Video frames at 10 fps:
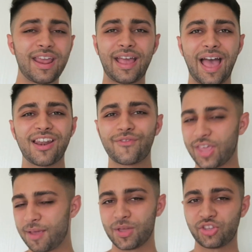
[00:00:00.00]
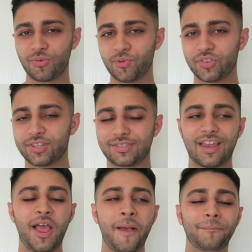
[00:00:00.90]
They kind of came into the movie and they
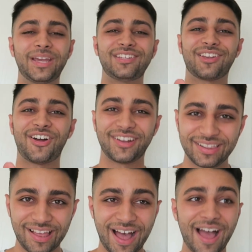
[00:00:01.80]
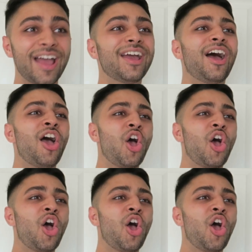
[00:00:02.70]
said based on a lie,